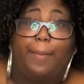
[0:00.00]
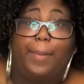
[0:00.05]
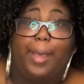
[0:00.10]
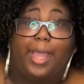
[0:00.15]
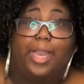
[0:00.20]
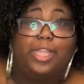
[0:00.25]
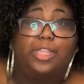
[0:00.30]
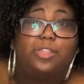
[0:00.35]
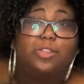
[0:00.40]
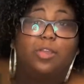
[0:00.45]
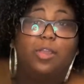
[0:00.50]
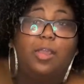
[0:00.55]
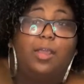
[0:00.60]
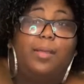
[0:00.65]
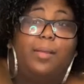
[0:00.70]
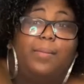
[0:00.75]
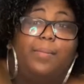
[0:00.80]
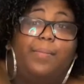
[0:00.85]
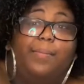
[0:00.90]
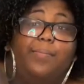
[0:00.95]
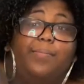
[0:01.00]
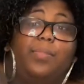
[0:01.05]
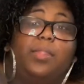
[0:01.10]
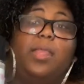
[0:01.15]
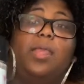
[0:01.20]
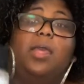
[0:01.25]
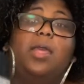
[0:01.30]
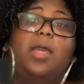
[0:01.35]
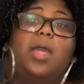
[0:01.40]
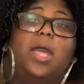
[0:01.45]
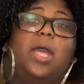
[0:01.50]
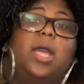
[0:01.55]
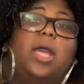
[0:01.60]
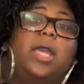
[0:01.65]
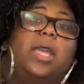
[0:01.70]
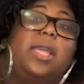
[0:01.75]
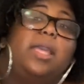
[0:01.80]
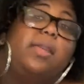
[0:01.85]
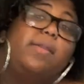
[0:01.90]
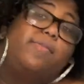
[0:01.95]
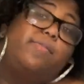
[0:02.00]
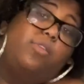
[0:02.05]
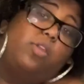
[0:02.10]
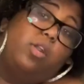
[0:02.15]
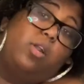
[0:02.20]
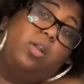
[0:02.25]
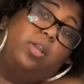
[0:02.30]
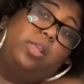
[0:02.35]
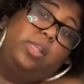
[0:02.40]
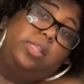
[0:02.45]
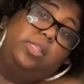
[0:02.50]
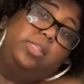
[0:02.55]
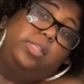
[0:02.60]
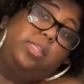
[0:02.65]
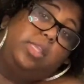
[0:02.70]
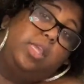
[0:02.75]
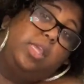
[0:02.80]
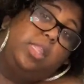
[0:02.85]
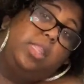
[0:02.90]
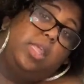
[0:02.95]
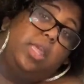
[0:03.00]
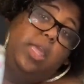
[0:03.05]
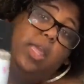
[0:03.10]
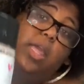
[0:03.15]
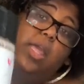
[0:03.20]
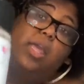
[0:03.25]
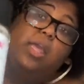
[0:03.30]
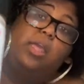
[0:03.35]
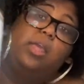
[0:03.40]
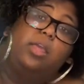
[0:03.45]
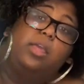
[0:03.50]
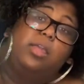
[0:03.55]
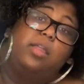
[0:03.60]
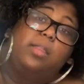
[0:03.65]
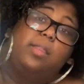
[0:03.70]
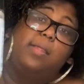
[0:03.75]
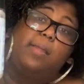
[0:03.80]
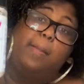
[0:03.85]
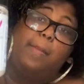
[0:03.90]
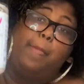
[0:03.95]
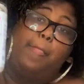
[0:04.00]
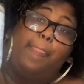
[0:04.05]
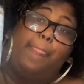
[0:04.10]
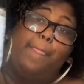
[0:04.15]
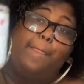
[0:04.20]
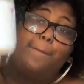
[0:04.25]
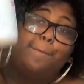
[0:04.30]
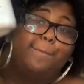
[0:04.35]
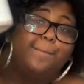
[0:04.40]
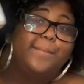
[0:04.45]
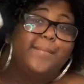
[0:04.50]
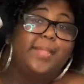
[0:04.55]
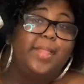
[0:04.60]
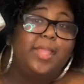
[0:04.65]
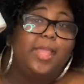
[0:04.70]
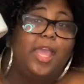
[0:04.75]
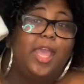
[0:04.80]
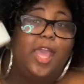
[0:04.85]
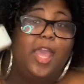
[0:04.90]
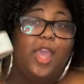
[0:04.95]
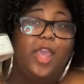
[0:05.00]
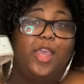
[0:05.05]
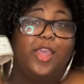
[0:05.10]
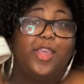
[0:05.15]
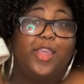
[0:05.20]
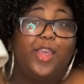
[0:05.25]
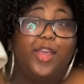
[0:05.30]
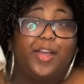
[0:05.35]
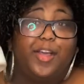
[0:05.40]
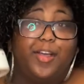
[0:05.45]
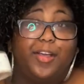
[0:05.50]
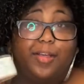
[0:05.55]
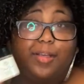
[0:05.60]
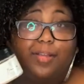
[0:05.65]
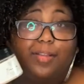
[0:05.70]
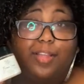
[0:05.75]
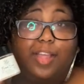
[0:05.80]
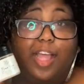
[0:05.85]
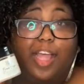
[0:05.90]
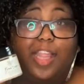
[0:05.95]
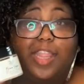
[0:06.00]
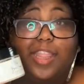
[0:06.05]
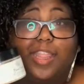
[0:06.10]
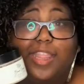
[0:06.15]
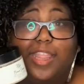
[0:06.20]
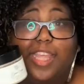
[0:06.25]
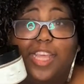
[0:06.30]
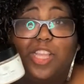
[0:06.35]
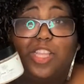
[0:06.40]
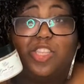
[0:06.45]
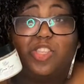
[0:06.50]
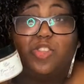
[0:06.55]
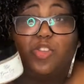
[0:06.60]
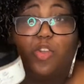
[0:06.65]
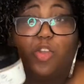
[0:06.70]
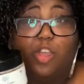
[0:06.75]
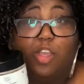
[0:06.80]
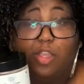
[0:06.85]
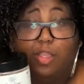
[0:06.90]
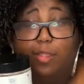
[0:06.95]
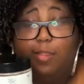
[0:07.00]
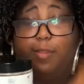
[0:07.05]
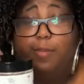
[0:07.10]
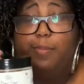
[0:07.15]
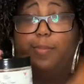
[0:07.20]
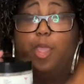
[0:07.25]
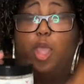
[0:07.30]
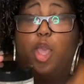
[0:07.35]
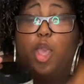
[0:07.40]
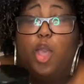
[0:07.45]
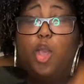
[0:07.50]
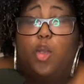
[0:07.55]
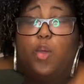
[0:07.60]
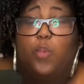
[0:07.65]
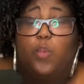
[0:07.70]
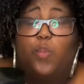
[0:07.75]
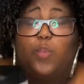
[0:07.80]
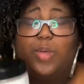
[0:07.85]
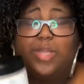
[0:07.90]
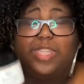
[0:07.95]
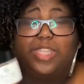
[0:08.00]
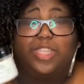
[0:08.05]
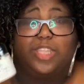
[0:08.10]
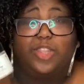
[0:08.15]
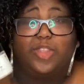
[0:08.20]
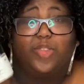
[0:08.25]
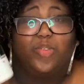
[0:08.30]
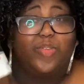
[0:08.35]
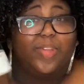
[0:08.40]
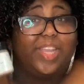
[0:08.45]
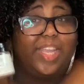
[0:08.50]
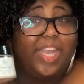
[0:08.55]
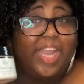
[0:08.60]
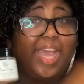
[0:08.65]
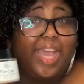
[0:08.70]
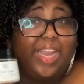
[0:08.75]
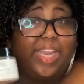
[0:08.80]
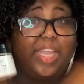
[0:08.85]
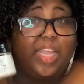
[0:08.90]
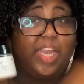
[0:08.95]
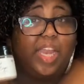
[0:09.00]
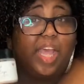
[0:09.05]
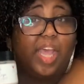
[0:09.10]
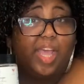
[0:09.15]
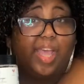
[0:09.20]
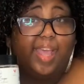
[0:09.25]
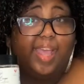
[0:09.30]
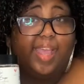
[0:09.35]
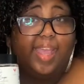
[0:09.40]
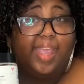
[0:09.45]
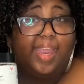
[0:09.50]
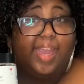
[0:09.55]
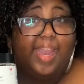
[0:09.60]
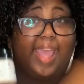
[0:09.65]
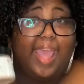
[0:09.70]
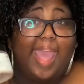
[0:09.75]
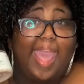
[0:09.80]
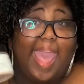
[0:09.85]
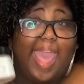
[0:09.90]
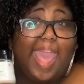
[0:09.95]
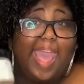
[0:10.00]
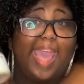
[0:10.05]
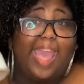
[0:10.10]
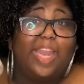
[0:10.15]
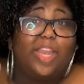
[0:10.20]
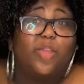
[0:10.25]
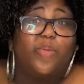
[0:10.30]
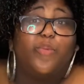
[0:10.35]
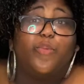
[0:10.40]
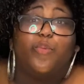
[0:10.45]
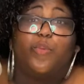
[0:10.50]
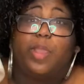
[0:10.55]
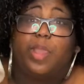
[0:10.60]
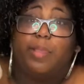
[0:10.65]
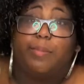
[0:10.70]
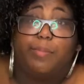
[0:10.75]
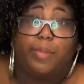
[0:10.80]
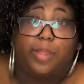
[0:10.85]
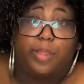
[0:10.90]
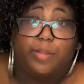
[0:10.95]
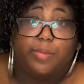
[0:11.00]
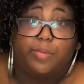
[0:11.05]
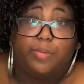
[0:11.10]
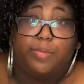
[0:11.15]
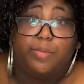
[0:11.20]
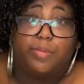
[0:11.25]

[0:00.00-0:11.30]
Body Scrub. If y'all can see that. Y'all, this scrub was $3.99 at Rainbow.